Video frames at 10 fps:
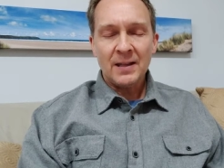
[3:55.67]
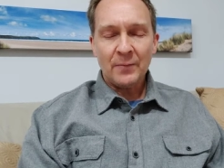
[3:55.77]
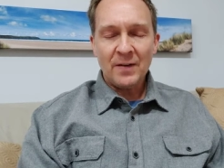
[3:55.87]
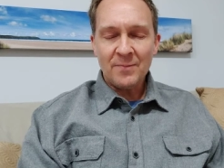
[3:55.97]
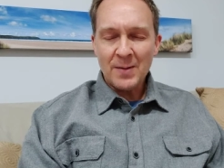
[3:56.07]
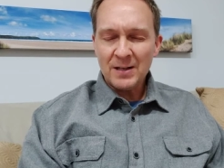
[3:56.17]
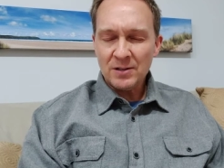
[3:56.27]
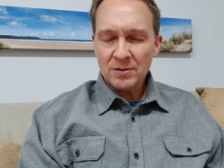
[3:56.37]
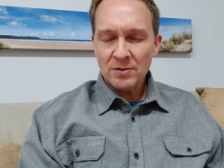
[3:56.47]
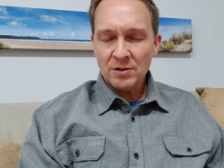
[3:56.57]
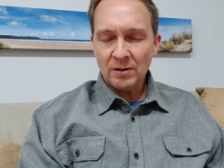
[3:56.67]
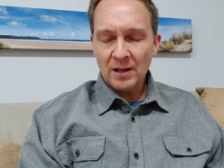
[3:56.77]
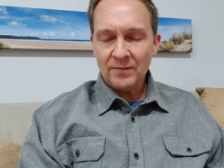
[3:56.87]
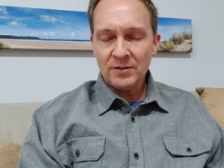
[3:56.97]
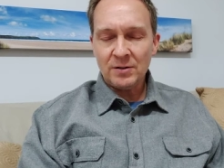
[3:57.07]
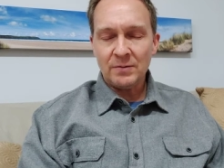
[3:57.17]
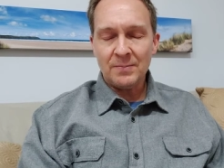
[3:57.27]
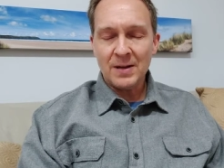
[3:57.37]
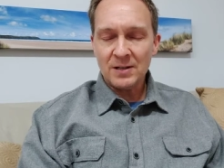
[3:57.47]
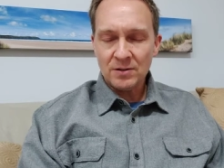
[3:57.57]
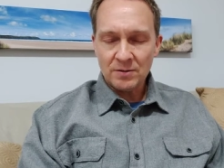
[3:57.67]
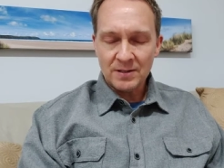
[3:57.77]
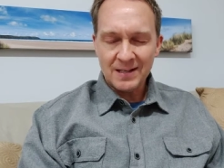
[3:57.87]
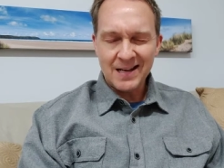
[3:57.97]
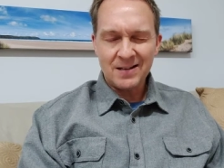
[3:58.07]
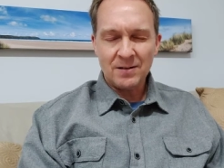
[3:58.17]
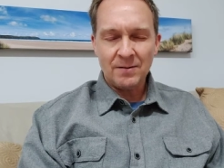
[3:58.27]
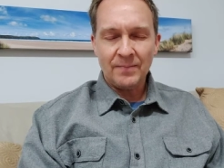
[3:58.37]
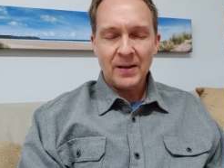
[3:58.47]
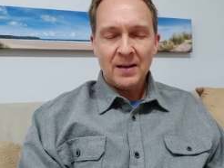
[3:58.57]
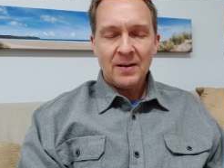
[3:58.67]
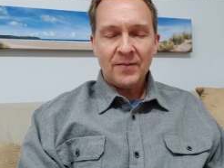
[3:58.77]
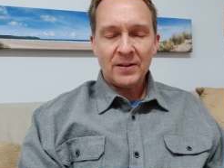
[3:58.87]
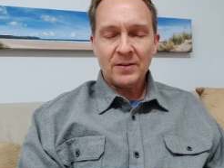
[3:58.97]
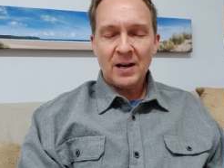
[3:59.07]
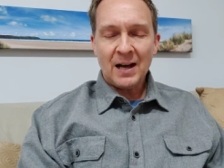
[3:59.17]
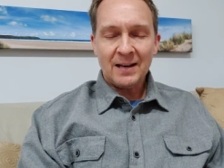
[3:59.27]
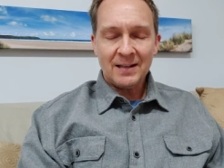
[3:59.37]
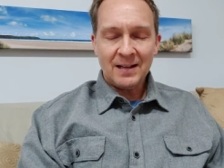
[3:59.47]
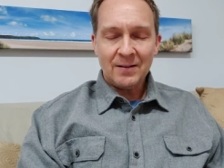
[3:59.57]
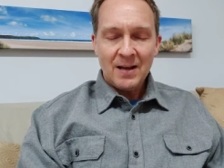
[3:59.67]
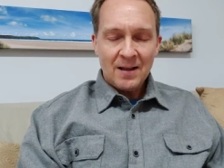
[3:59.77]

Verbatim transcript: that we've ministered your love to and ministered seed to, Father God, and that,